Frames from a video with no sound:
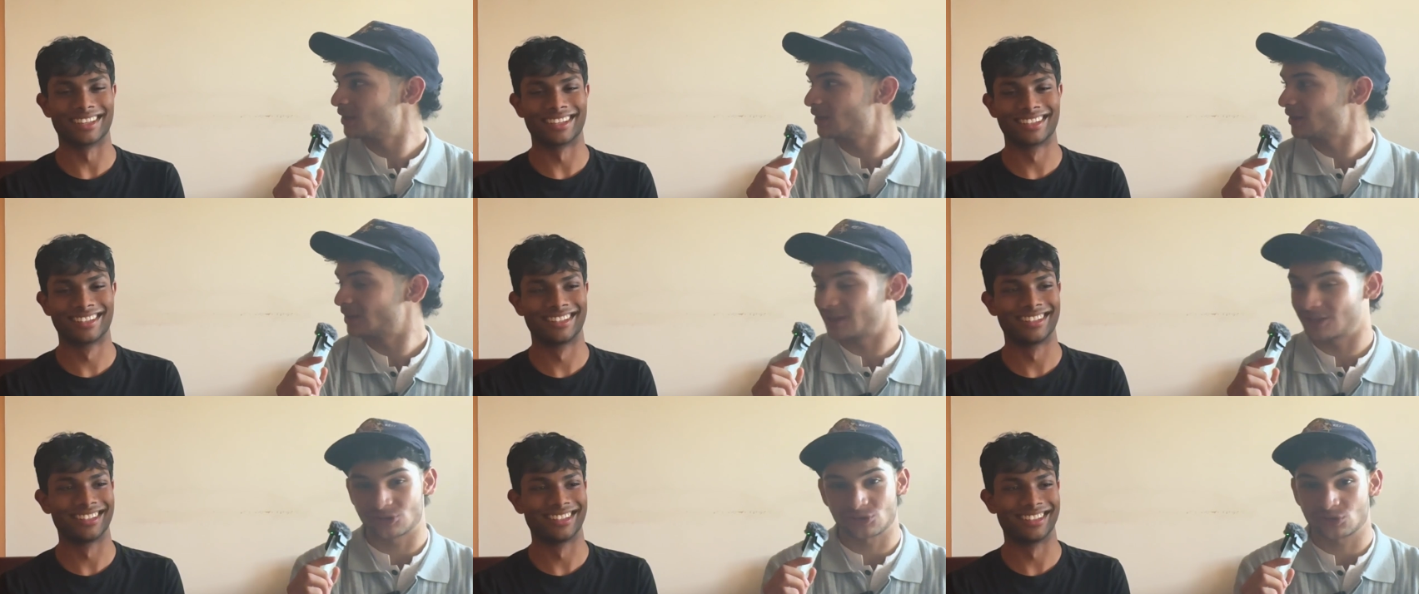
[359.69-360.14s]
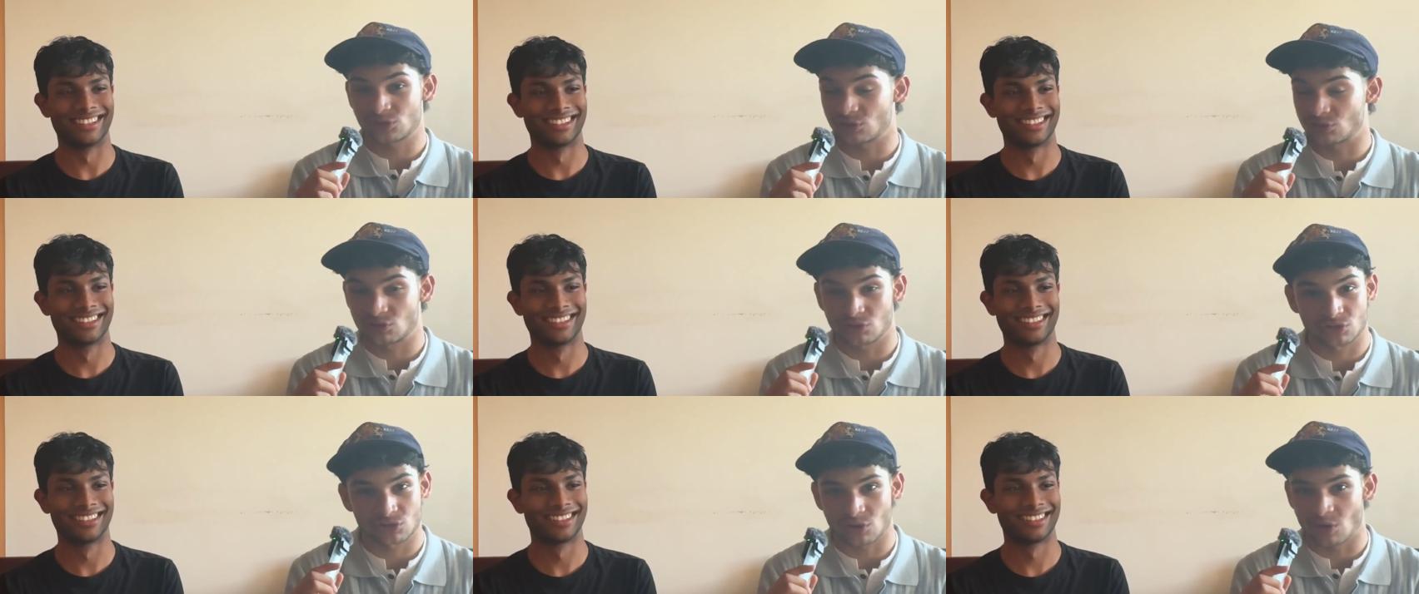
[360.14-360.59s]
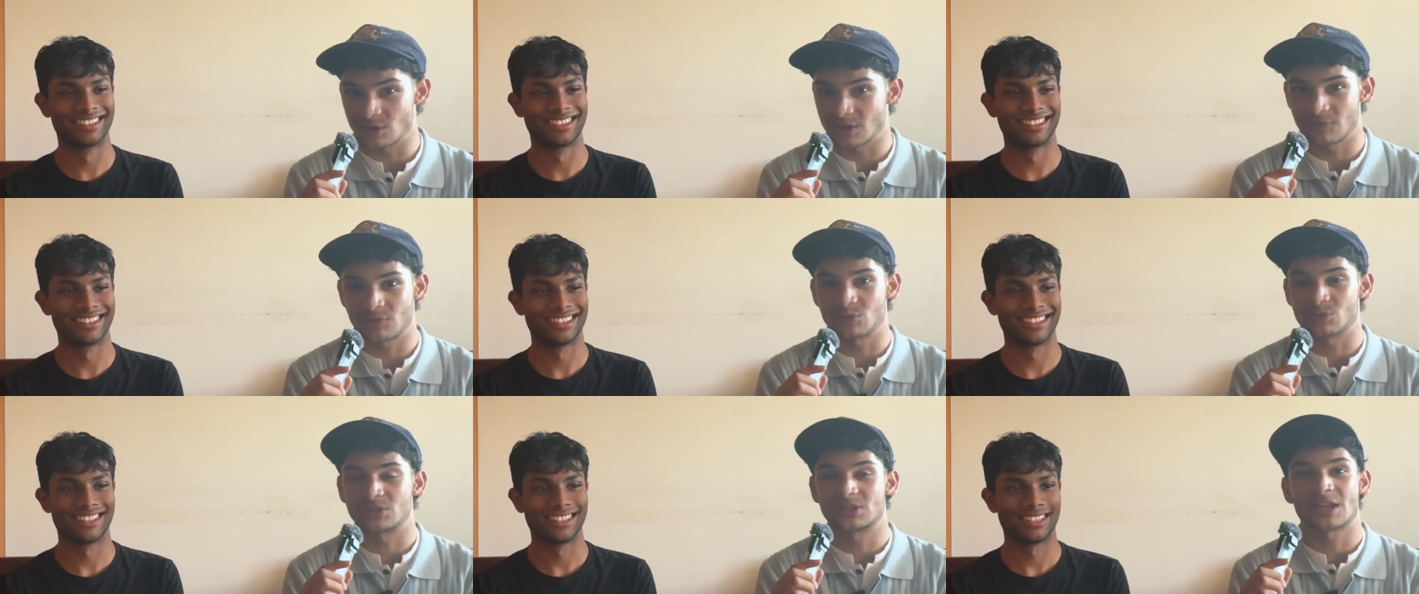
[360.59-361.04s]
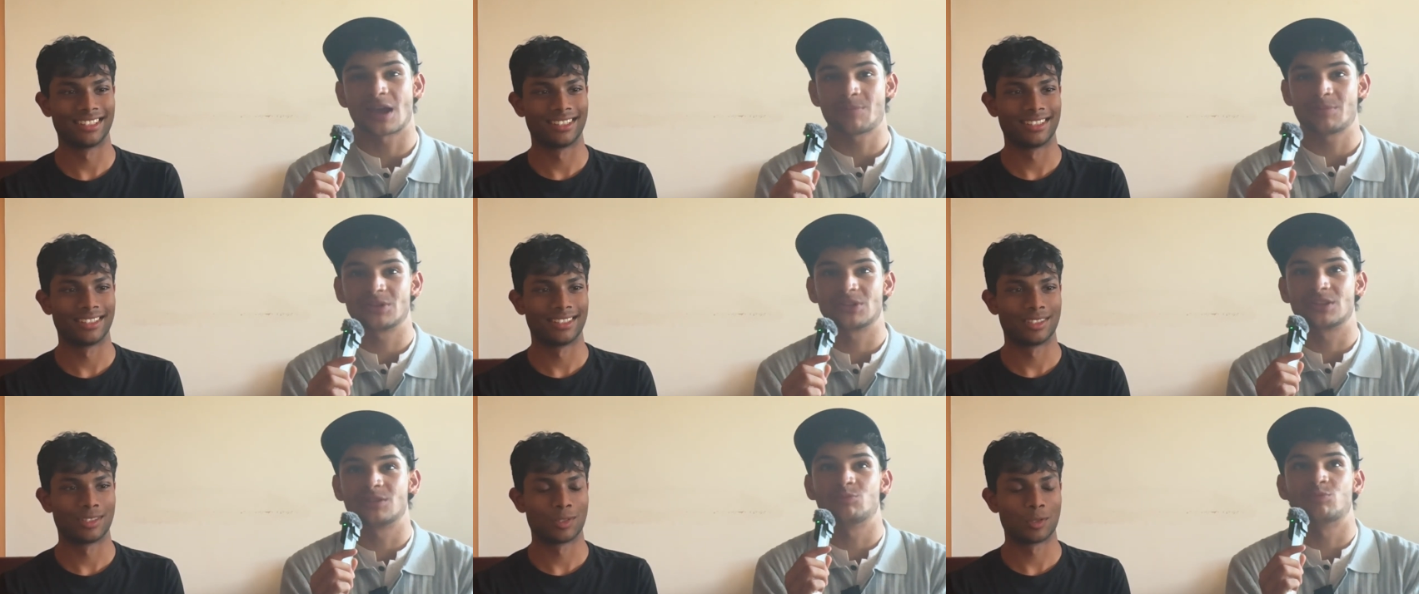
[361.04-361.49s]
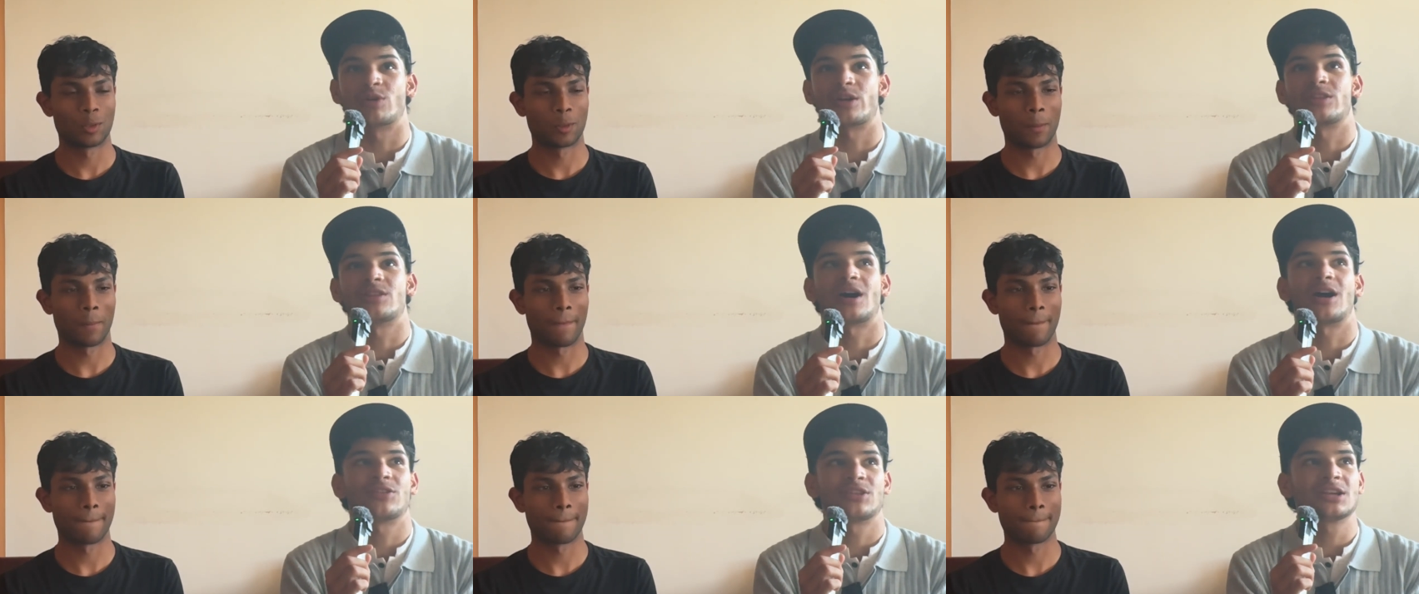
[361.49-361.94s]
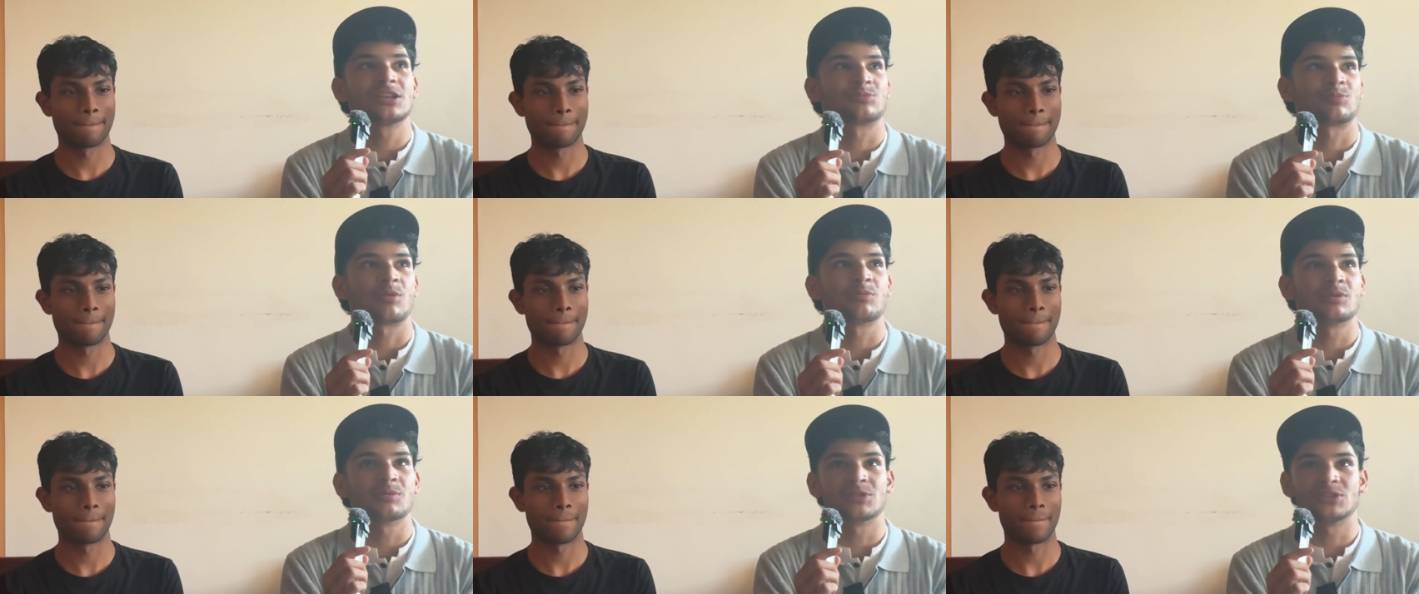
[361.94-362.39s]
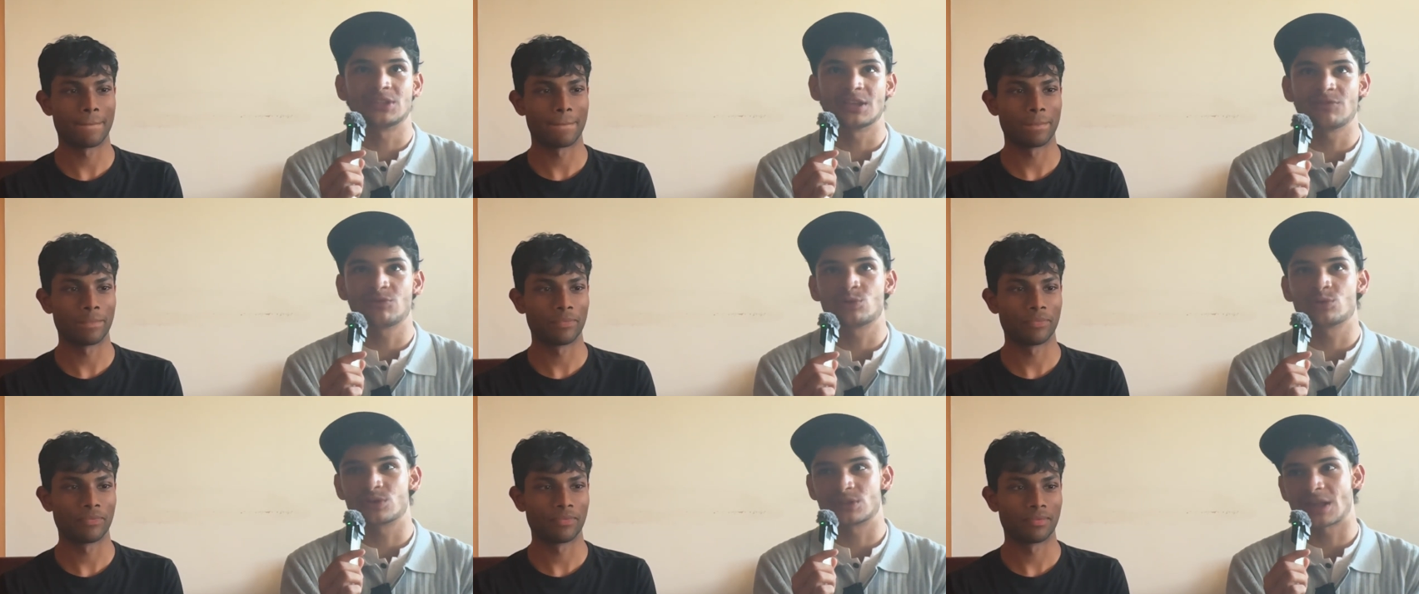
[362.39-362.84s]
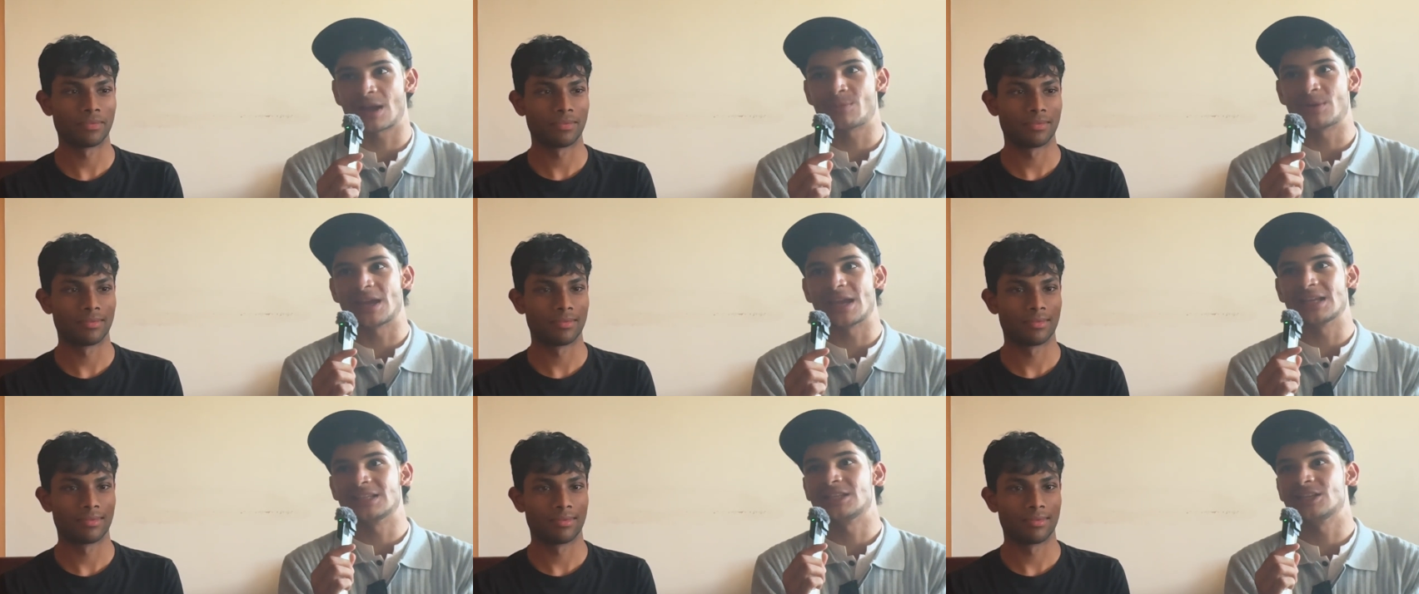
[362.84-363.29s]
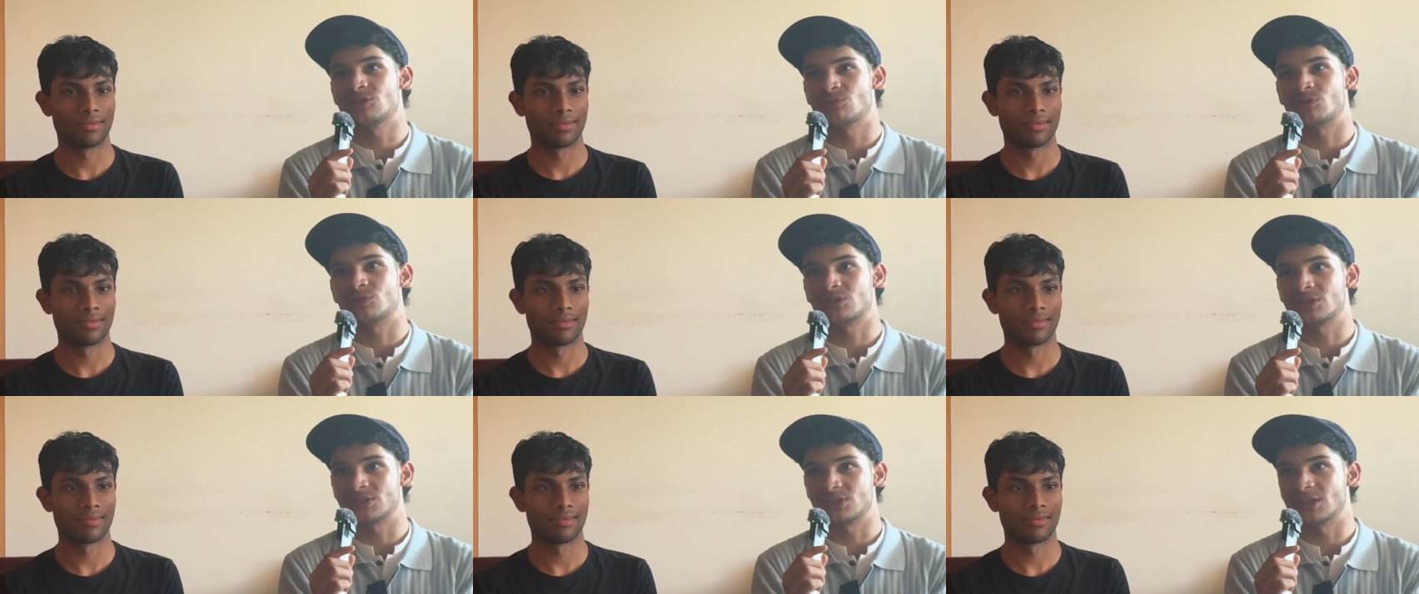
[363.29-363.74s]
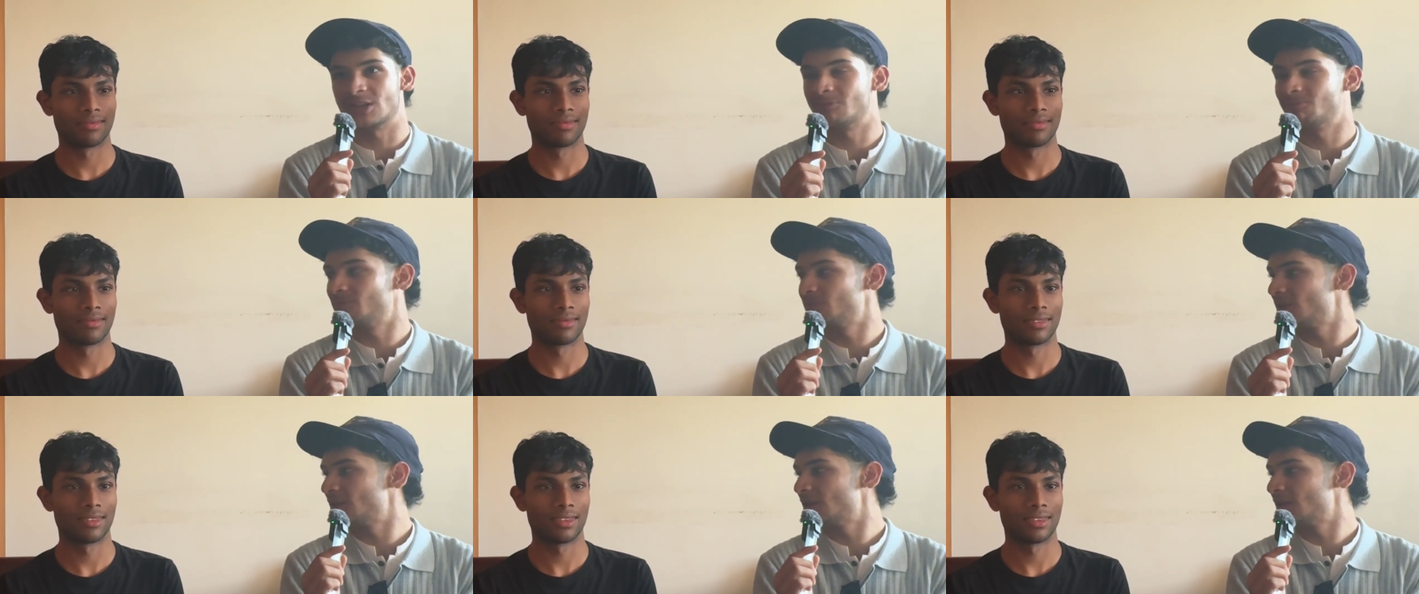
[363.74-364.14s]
Speaker 1: Like it's, it's just so difficult. Step is one. I think it's probably the most difficult exam an 18 year old can sit.